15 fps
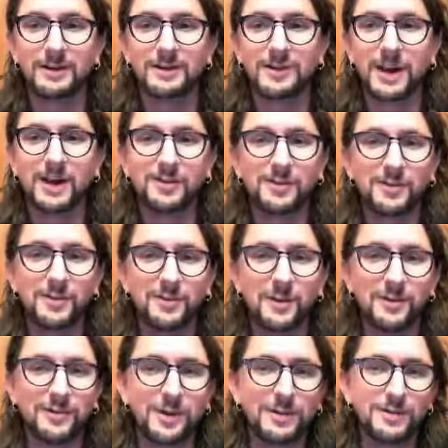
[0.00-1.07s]
uh, have
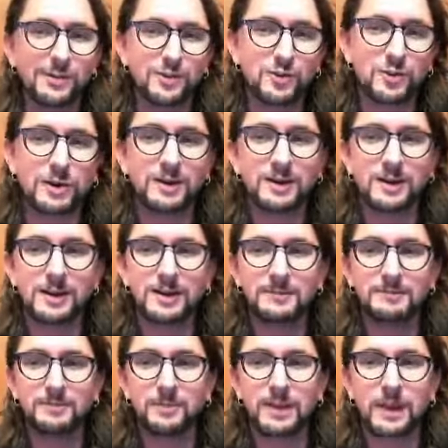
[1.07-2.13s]
some of our favorite drink,
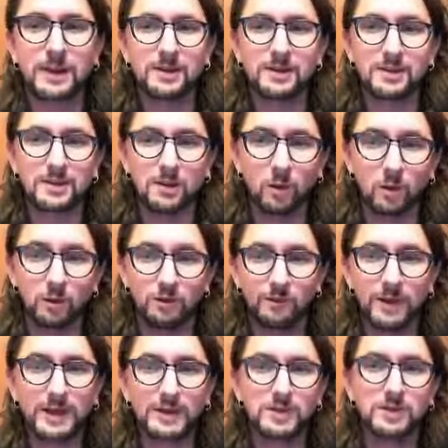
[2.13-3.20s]
um, Dad's
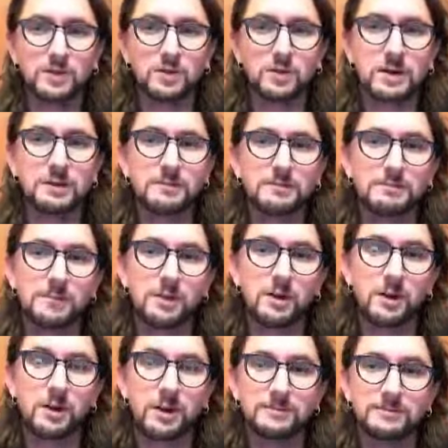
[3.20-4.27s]
old-fashioned cream
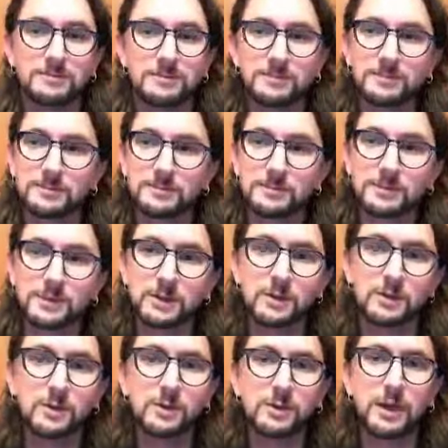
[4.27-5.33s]
soda.
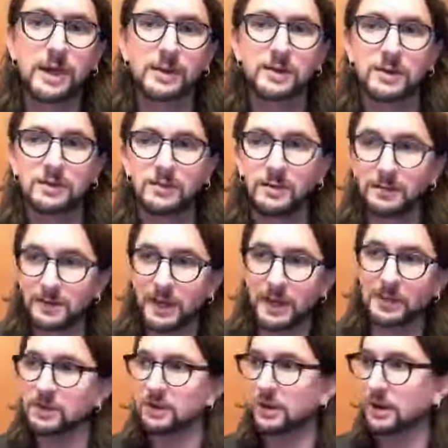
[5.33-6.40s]
So we had some
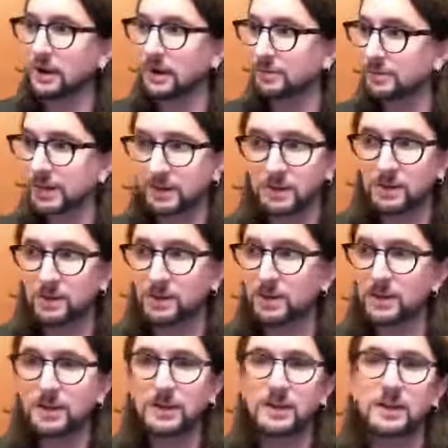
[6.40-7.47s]
of Dad's uh,
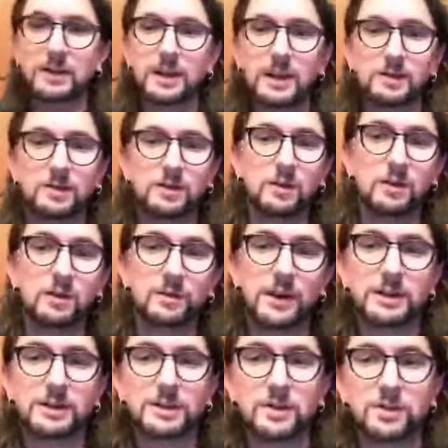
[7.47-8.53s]
Dad's. Dad's
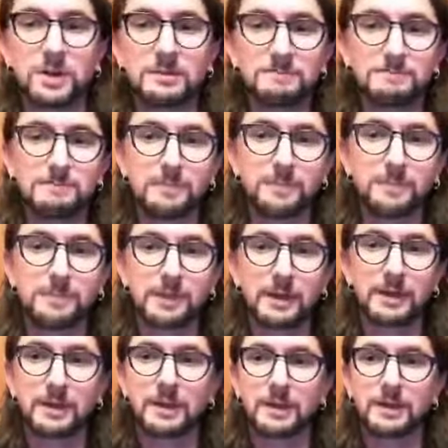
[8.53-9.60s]
old-fashioned cream.
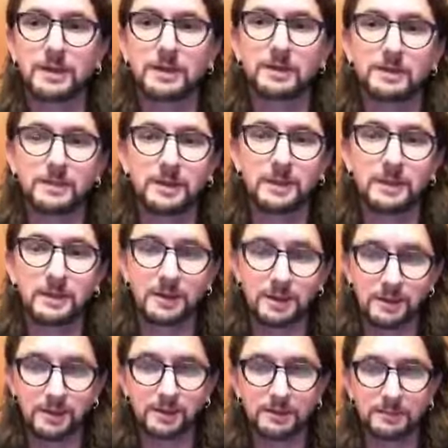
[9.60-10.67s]
In the, what
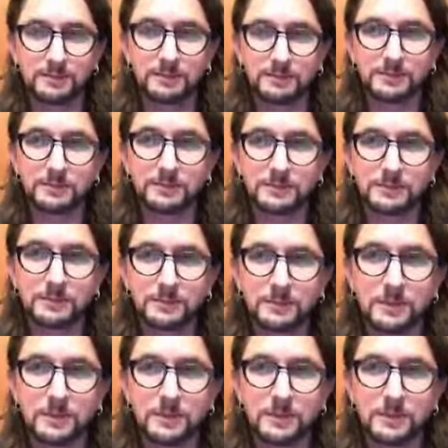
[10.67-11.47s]
in the, color was it?